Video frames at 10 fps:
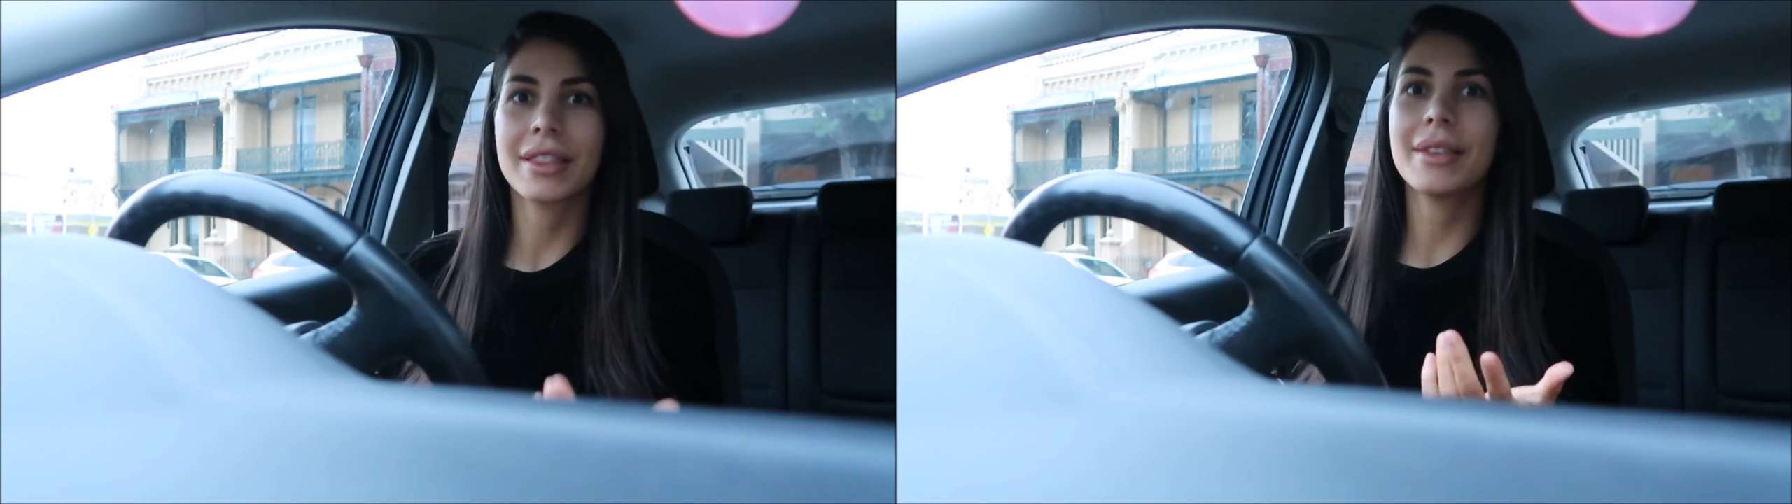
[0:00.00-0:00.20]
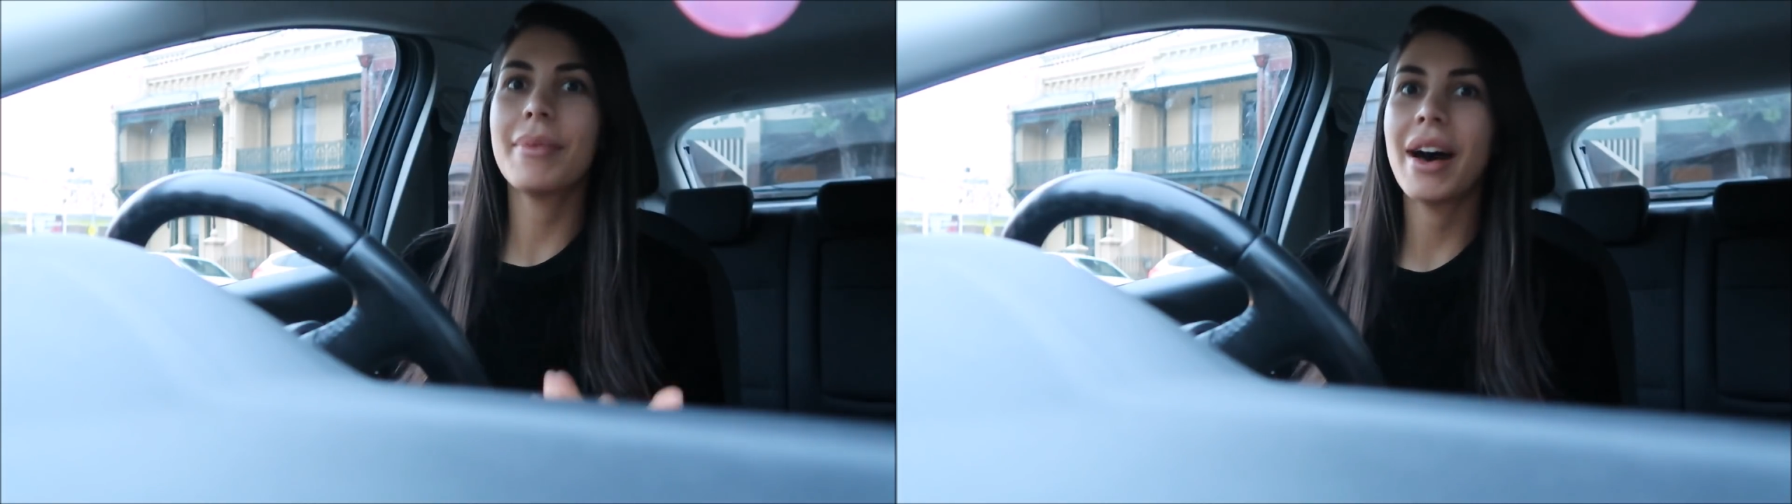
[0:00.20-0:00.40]

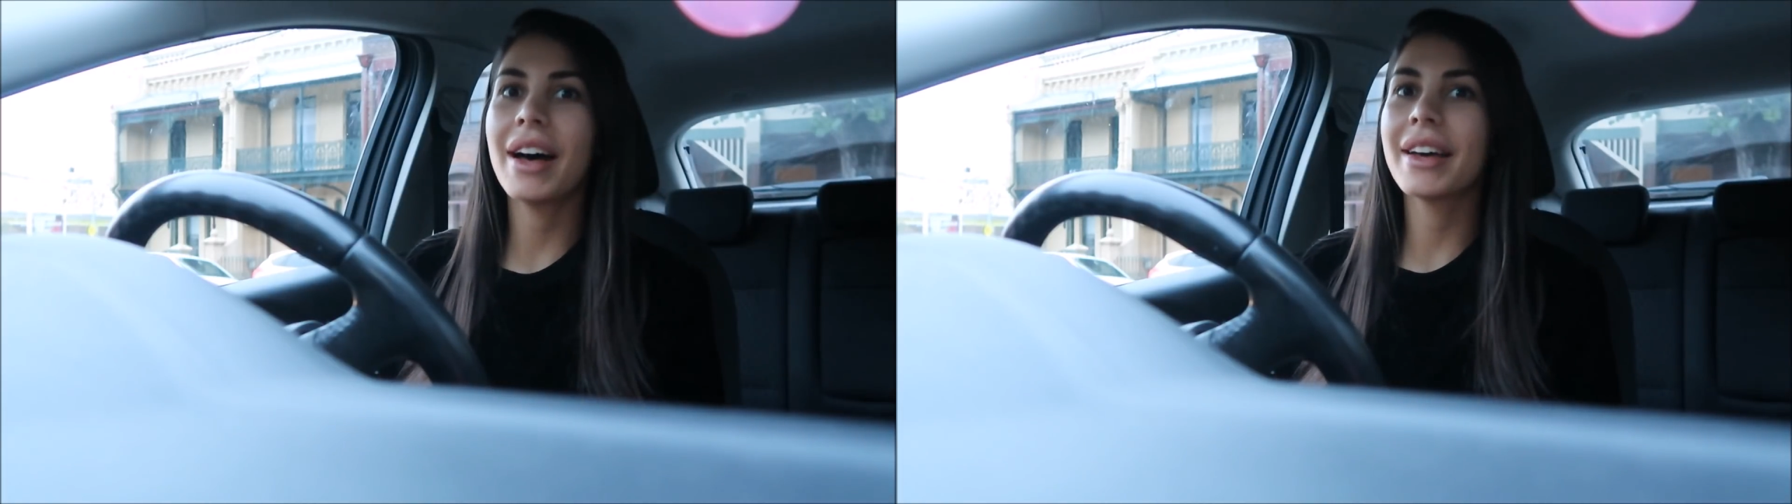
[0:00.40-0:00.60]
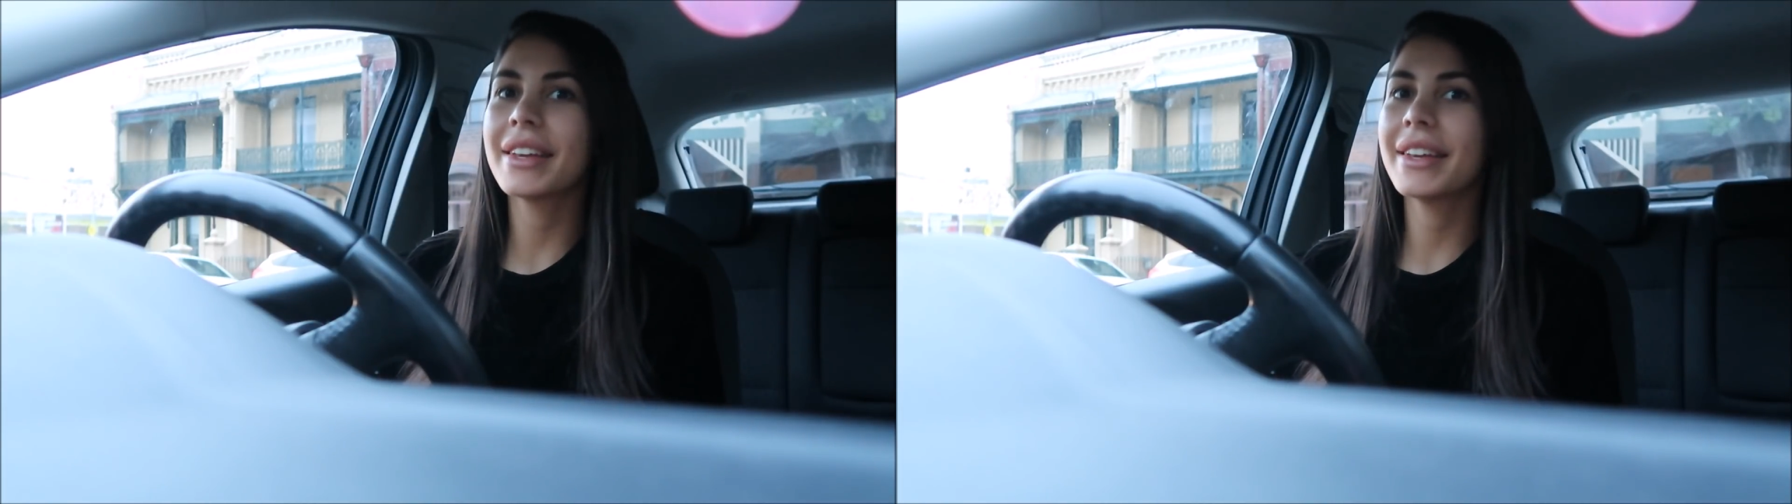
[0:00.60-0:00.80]
at the
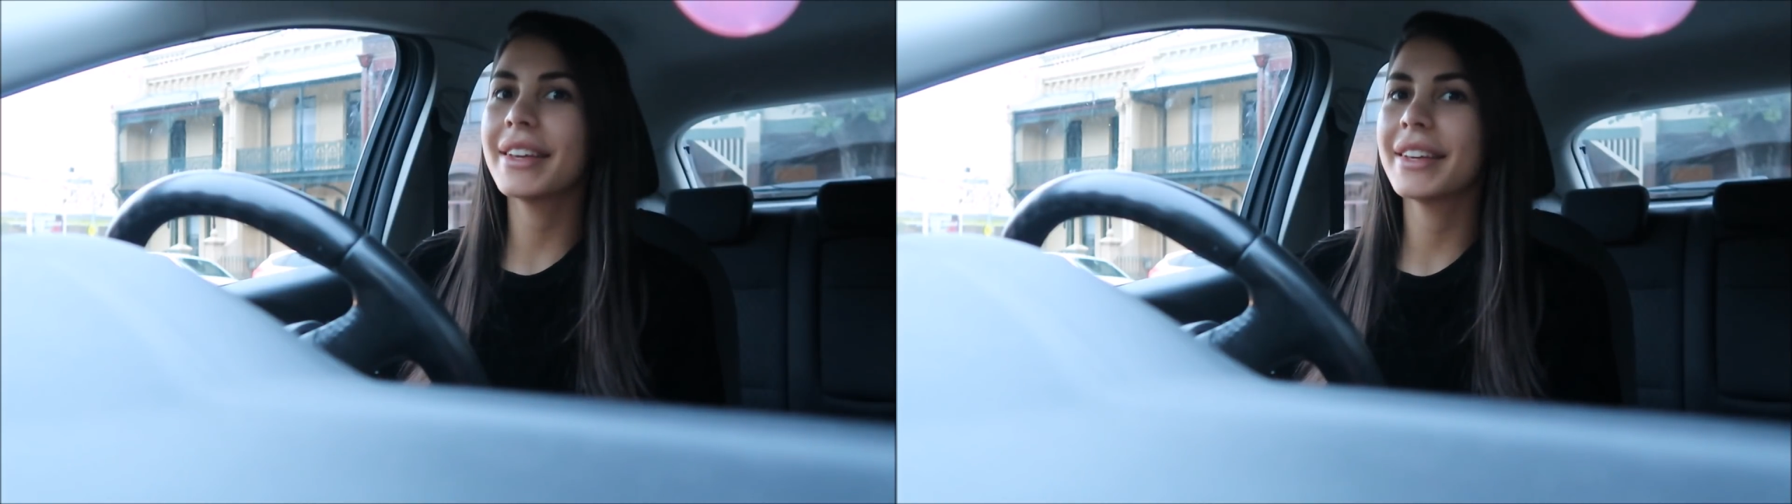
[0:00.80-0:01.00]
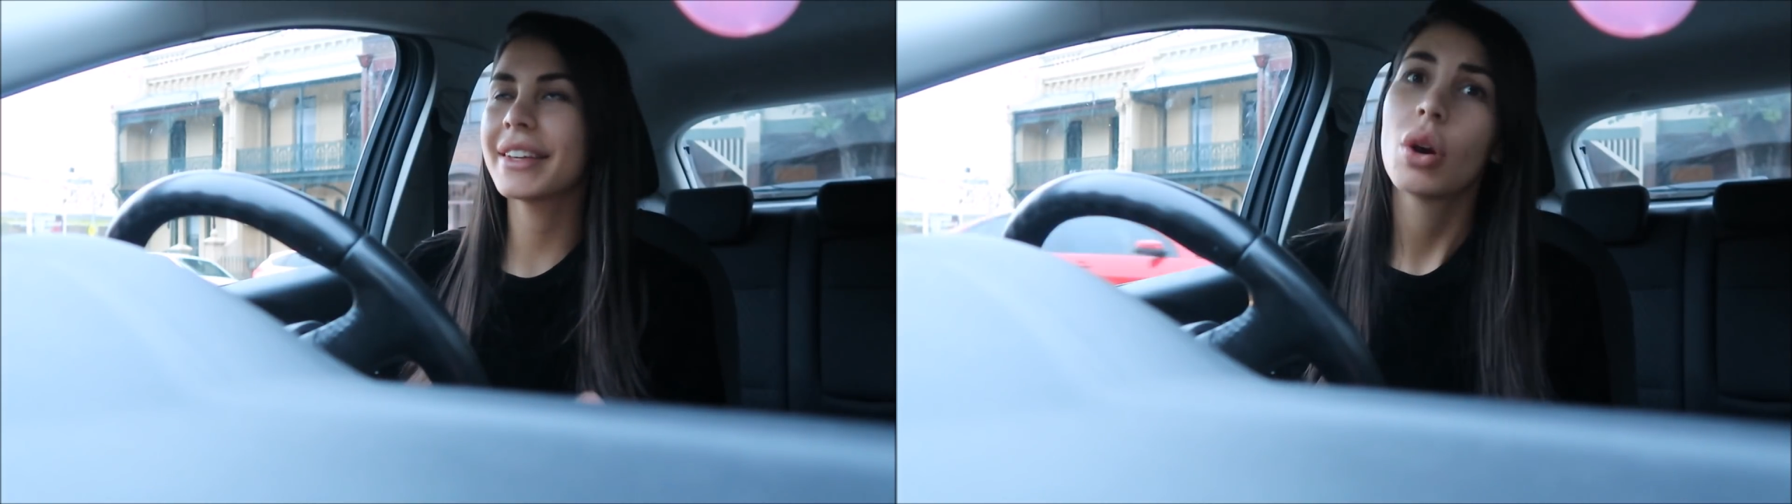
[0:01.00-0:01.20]

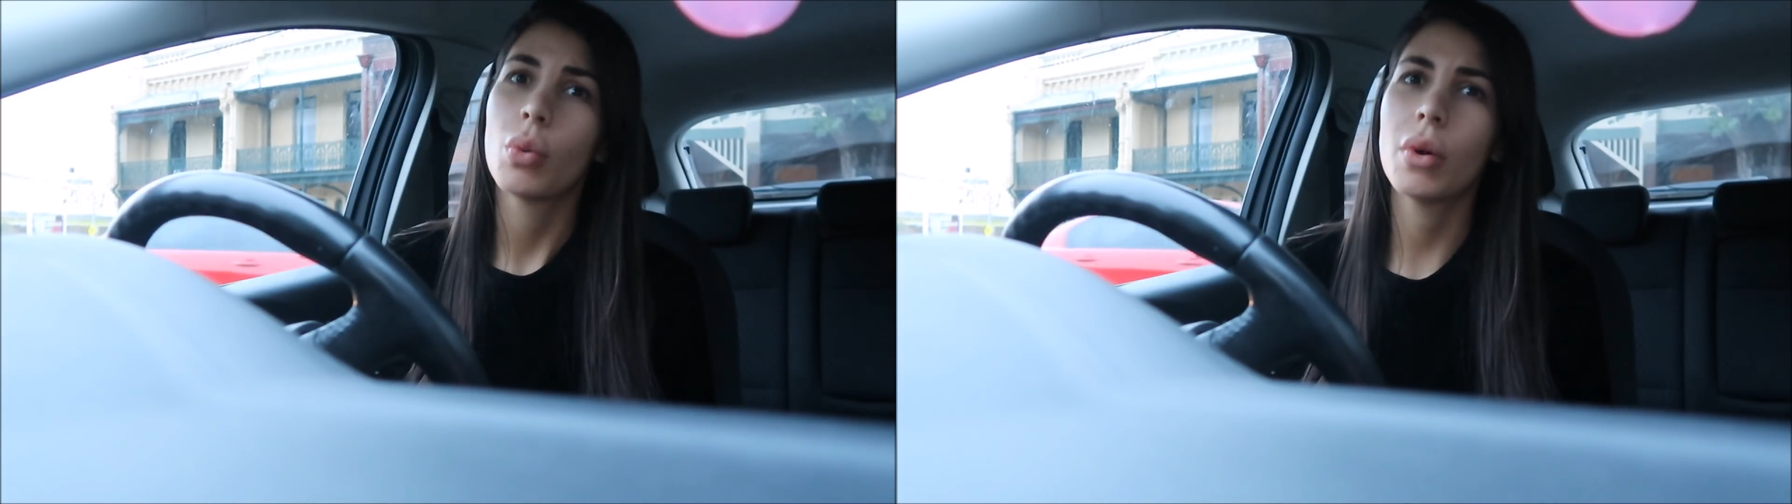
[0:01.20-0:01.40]
party.